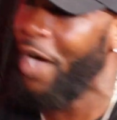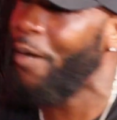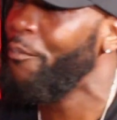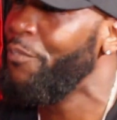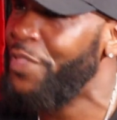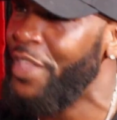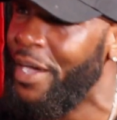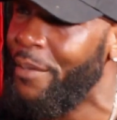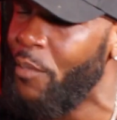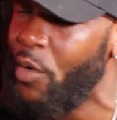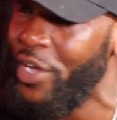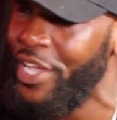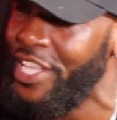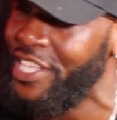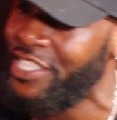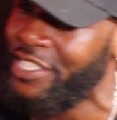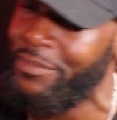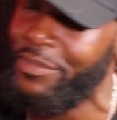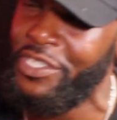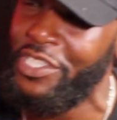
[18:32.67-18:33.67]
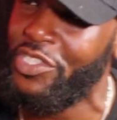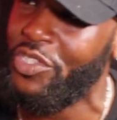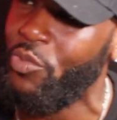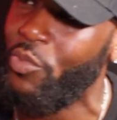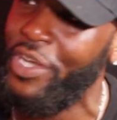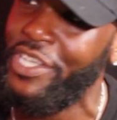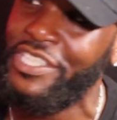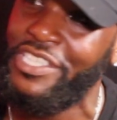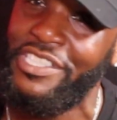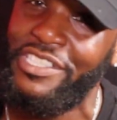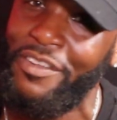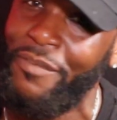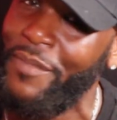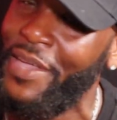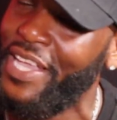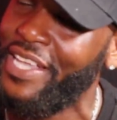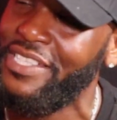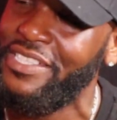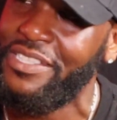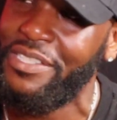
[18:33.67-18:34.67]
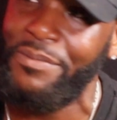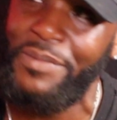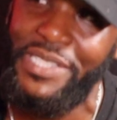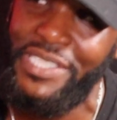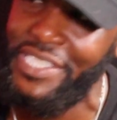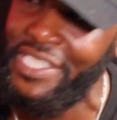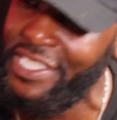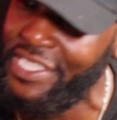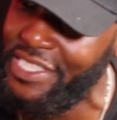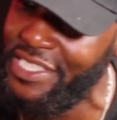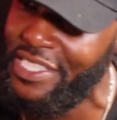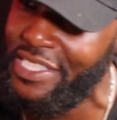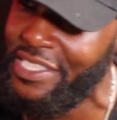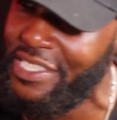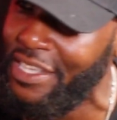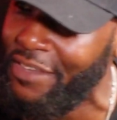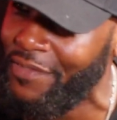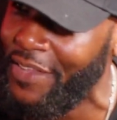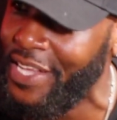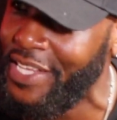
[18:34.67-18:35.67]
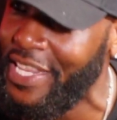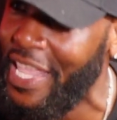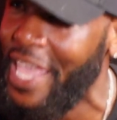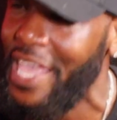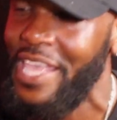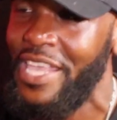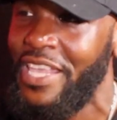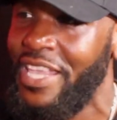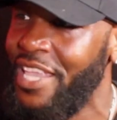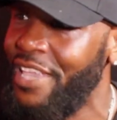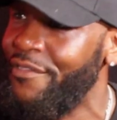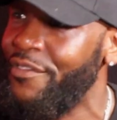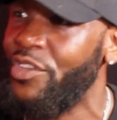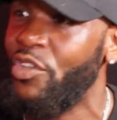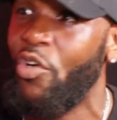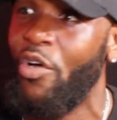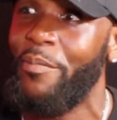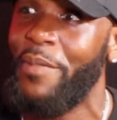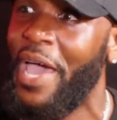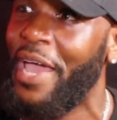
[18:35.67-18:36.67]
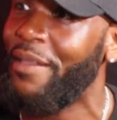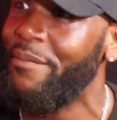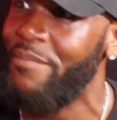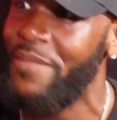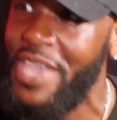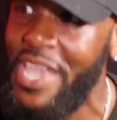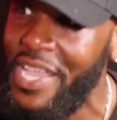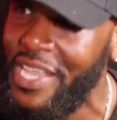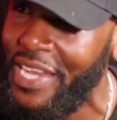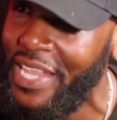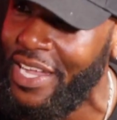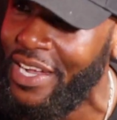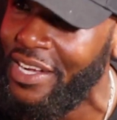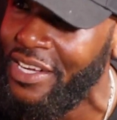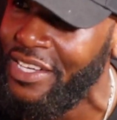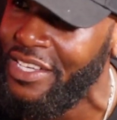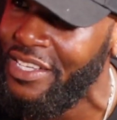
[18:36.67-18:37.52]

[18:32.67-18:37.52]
help them in some situations of making some decisions and stuff like that, even though I'm not a millionaire.